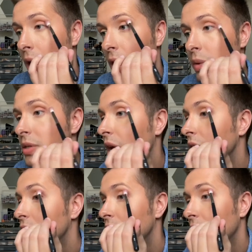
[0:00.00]
like we
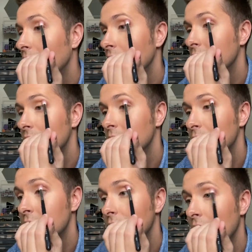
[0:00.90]
said, do very
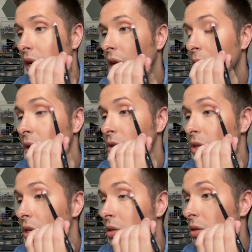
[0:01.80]
circular
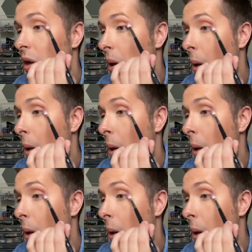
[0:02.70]
motions,